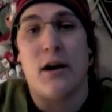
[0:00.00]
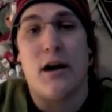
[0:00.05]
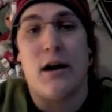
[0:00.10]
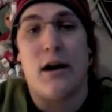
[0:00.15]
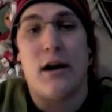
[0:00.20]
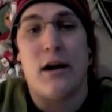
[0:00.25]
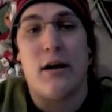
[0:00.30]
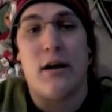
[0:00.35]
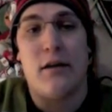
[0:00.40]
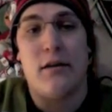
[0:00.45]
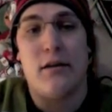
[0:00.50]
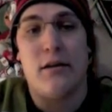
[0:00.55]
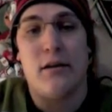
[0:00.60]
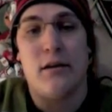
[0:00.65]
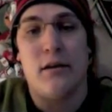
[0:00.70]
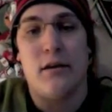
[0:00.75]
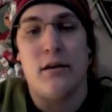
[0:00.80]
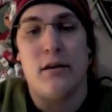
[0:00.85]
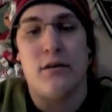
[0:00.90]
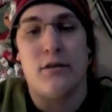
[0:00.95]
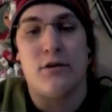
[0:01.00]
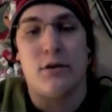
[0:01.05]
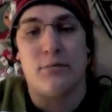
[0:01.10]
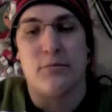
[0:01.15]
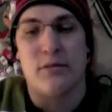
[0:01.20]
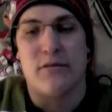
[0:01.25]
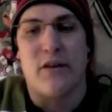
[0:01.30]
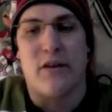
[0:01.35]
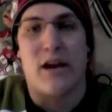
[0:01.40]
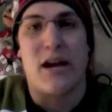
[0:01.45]
uh, in
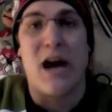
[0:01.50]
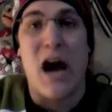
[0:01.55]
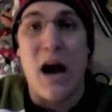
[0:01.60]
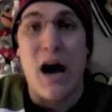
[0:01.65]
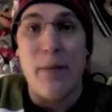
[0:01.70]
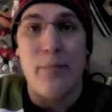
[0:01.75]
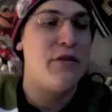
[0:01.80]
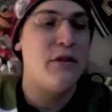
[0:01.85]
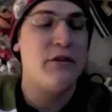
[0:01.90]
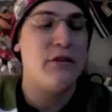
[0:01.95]
terms of a cup.